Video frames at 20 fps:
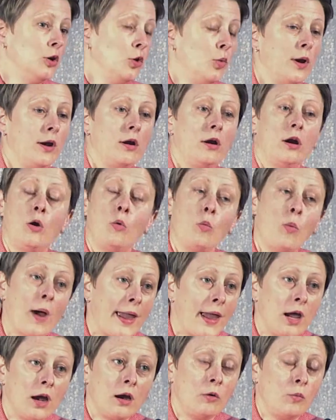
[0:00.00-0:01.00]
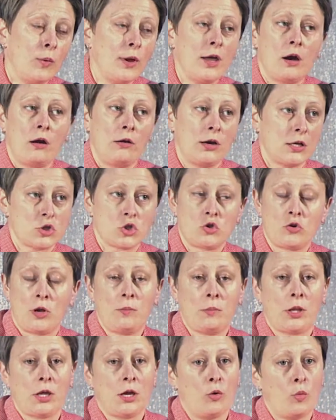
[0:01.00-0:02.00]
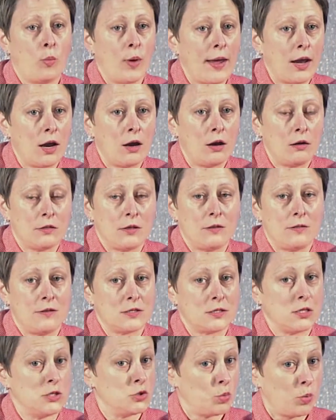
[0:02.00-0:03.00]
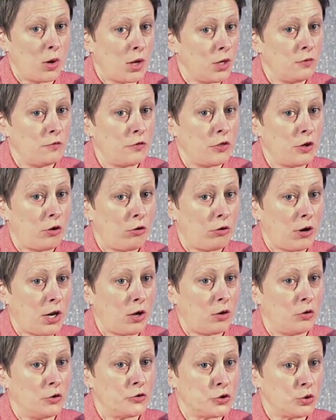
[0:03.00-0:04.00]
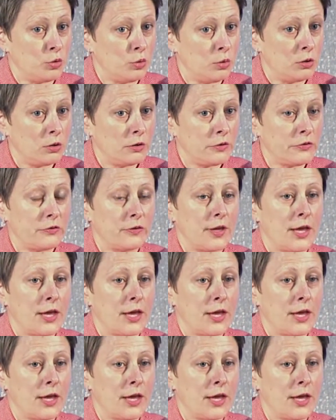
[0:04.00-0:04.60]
We are extremely aware that this is one of the critical tools,